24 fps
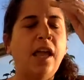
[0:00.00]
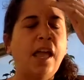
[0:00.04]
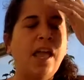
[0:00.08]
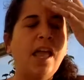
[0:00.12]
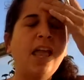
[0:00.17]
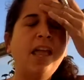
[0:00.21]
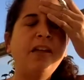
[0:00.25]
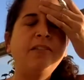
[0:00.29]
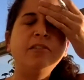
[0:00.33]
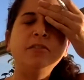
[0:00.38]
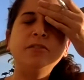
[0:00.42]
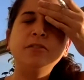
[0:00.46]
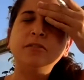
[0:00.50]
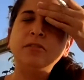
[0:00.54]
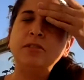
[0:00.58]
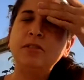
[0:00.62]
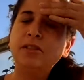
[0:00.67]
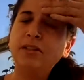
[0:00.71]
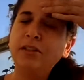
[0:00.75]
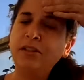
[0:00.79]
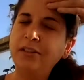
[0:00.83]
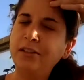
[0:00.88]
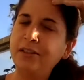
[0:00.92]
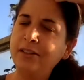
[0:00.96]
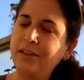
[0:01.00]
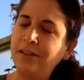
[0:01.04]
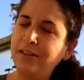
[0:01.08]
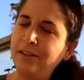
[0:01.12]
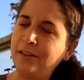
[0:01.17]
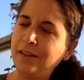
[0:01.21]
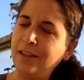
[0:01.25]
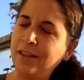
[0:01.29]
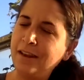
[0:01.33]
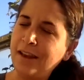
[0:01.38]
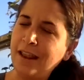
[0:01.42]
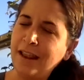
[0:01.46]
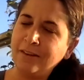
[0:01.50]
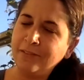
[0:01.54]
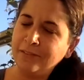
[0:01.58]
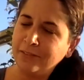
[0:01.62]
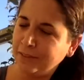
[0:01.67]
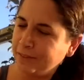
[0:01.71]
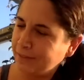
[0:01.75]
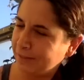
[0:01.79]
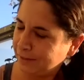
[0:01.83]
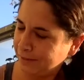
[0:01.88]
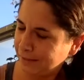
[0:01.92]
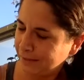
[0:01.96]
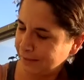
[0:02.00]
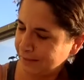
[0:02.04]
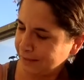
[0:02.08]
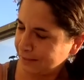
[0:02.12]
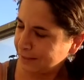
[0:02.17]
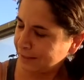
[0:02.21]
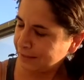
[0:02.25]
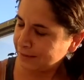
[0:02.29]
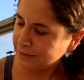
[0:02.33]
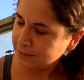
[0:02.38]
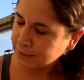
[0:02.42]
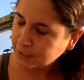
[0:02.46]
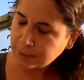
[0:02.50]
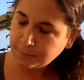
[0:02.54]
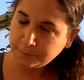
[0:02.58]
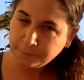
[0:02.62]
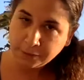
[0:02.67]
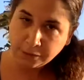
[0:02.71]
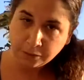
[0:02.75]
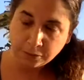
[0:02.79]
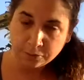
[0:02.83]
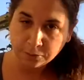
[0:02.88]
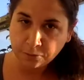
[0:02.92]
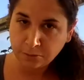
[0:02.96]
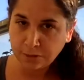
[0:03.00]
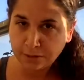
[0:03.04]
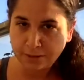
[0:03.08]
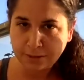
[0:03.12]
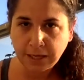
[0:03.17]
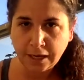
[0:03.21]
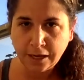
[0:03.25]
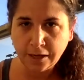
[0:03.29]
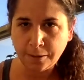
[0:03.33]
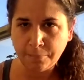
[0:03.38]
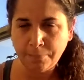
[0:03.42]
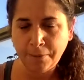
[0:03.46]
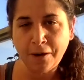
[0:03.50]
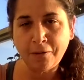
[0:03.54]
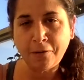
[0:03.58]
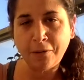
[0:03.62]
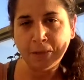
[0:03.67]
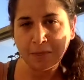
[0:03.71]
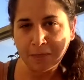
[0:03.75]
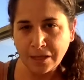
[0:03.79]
everyone and everything that is coming through this higher power,